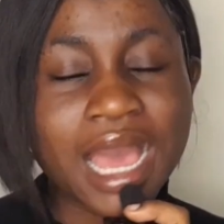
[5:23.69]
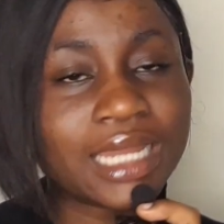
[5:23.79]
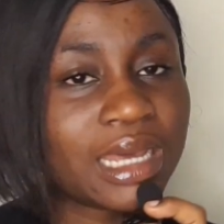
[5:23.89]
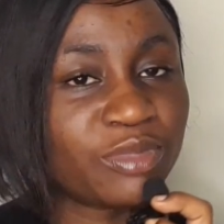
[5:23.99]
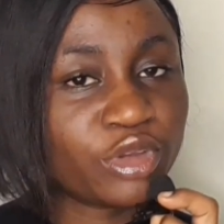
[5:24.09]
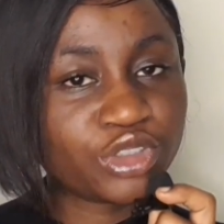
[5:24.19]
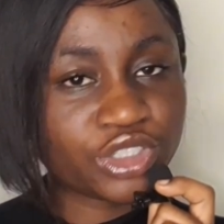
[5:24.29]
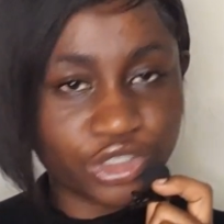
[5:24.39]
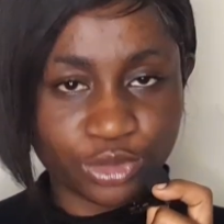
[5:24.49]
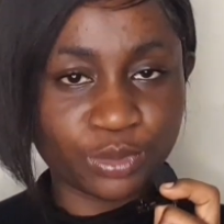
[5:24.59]
And I'm not
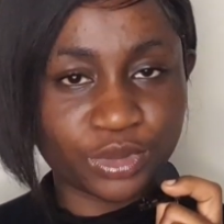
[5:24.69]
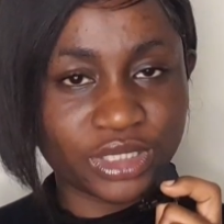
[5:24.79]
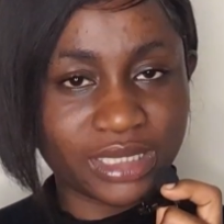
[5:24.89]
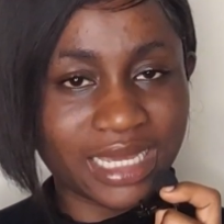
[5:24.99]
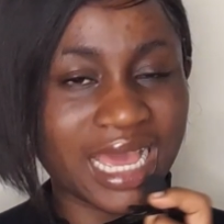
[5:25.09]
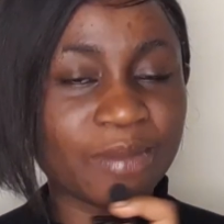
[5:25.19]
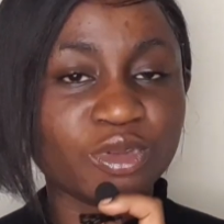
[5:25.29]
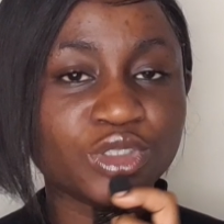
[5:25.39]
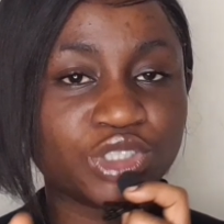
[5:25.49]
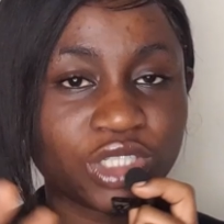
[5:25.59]
judging nobody here.
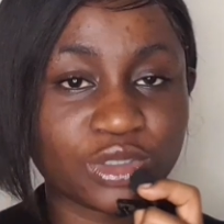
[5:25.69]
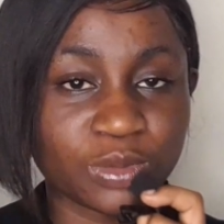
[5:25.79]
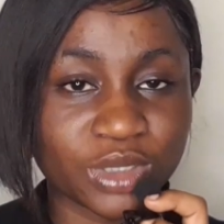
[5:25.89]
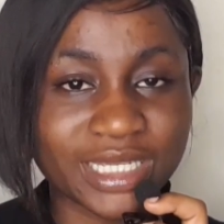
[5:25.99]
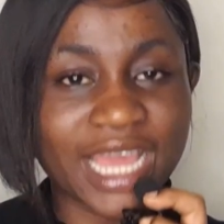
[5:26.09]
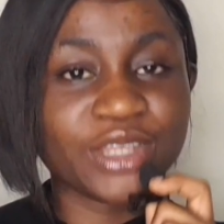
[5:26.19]
I'm not judging nobody.